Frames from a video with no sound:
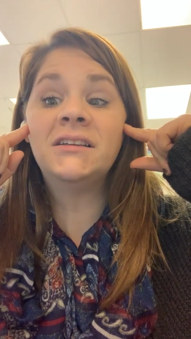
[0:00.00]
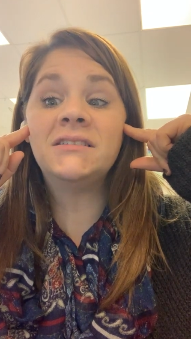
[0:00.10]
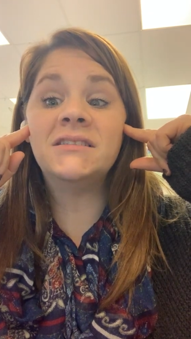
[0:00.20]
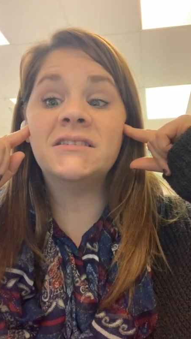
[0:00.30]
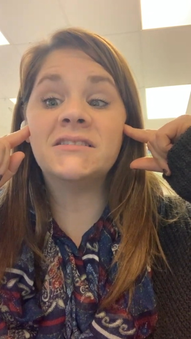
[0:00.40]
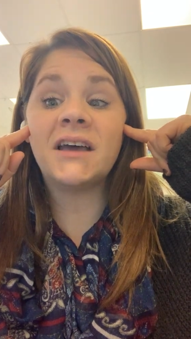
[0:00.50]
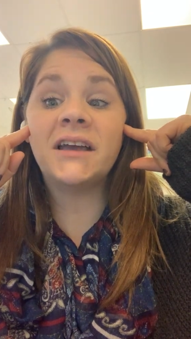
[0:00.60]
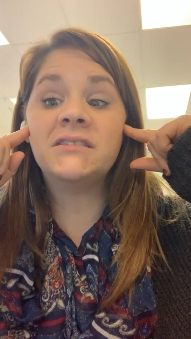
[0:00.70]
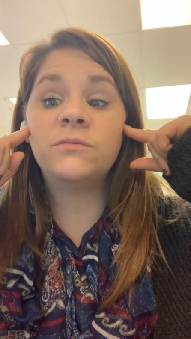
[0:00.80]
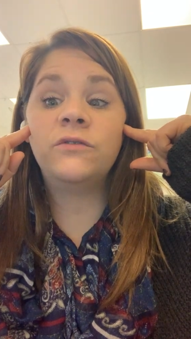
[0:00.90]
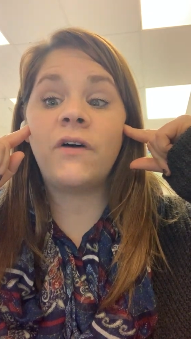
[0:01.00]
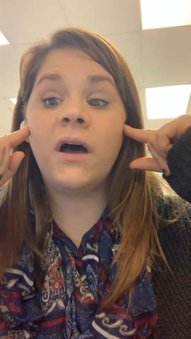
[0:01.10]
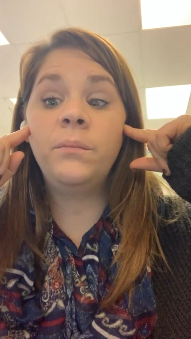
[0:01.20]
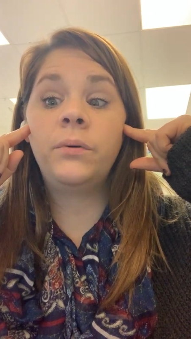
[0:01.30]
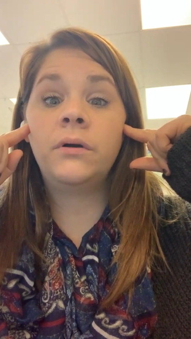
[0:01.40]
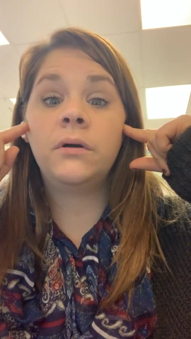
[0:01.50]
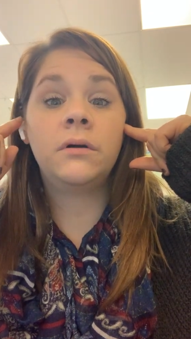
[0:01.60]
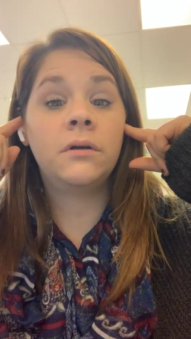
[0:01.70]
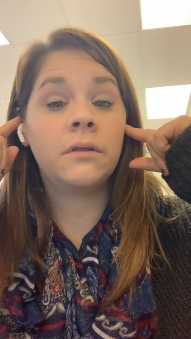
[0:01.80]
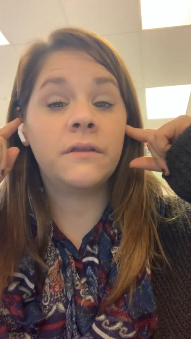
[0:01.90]
Did the sides move up
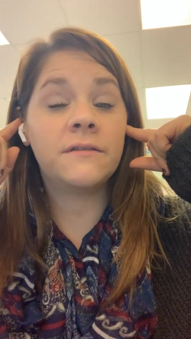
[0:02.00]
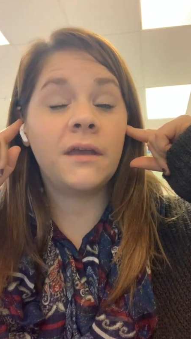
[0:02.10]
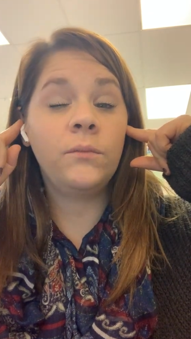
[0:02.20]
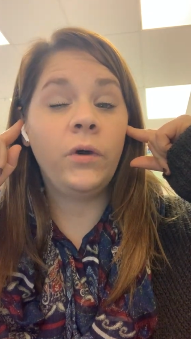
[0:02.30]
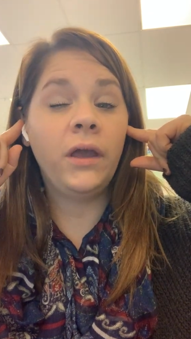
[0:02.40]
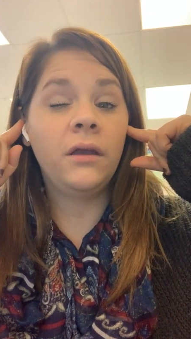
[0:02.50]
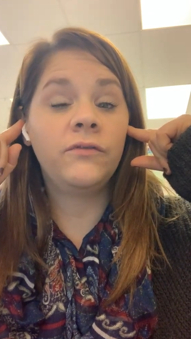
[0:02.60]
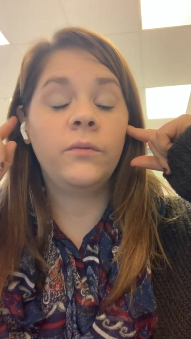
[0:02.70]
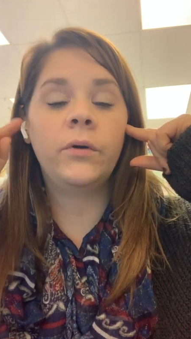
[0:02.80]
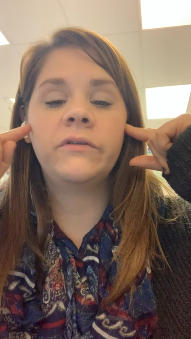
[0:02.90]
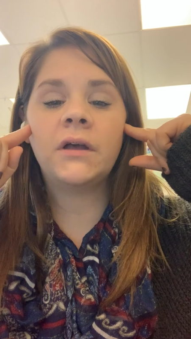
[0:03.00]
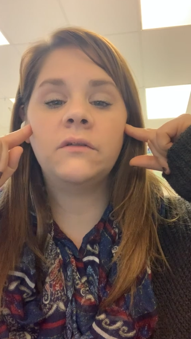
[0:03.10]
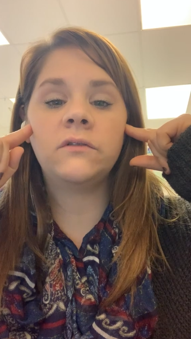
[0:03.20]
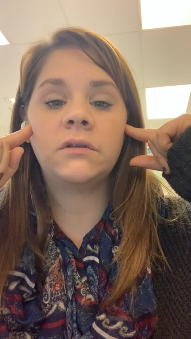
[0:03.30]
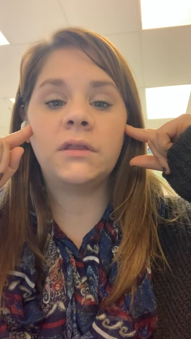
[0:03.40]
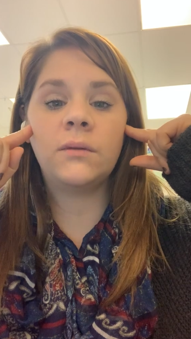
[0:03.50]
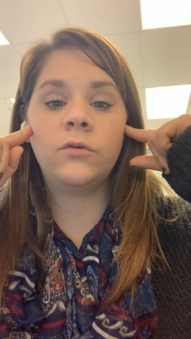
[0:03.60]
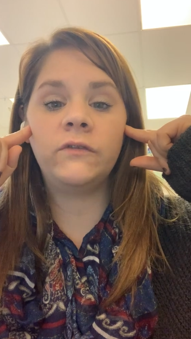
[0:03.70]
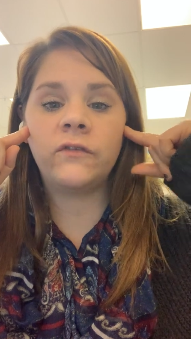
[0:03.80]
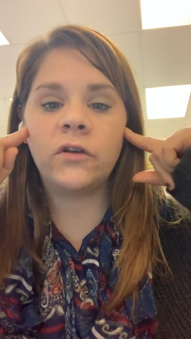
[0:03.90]
the same way for both sounds, or did they
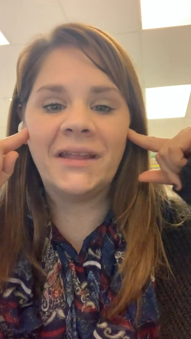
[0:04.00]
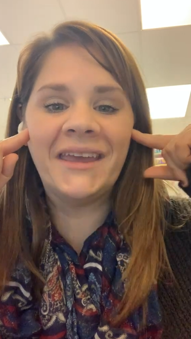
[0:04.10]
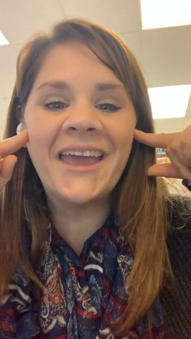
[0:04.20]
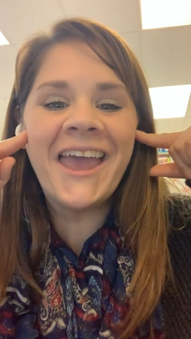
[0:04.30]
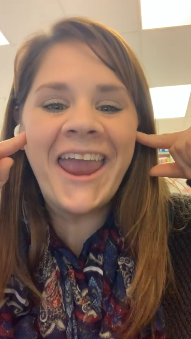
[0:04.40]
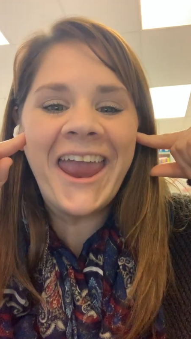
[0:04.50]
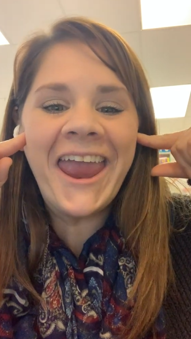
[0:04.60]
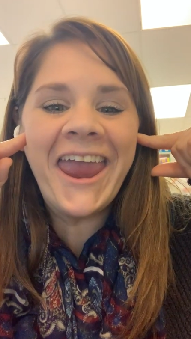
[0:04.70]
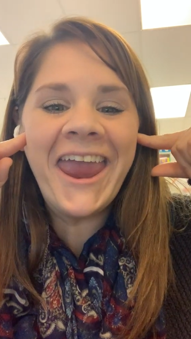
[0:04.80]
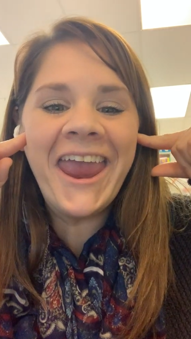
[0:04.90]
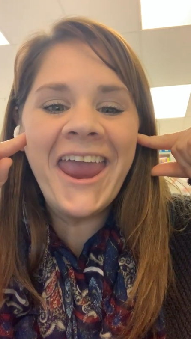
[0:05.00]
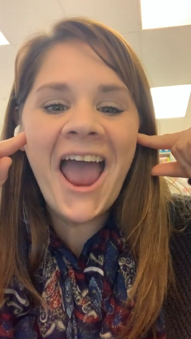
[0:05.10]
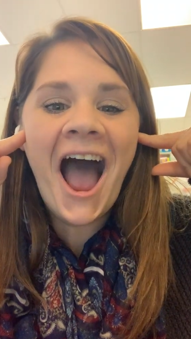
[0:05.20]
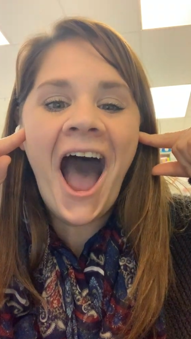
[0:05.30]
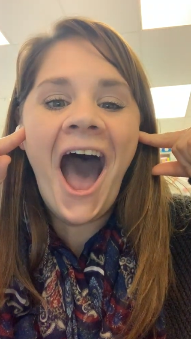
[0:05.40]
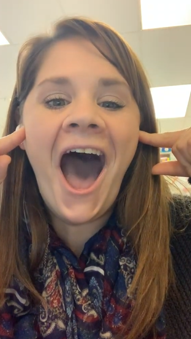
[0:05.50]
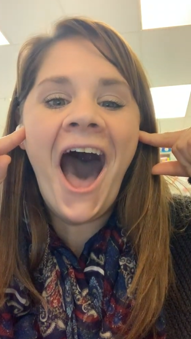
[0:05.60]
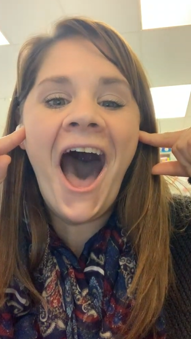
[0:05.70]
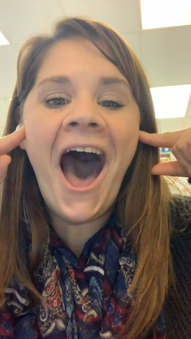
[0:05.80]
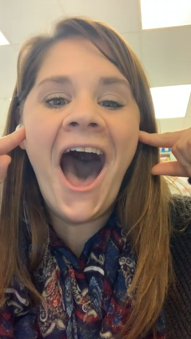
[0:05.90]
move differently? E,
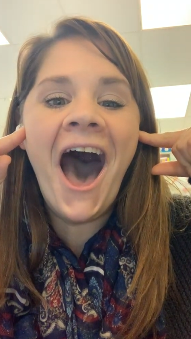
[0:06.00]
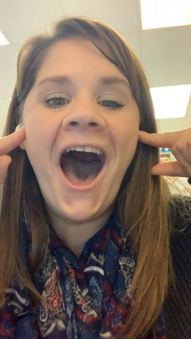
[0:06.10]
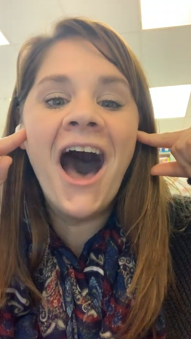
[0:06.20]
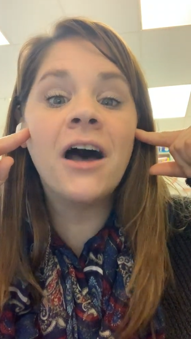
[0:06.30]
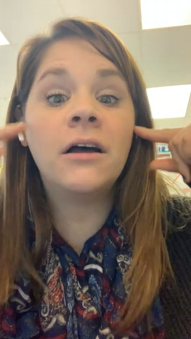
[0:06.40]
ah.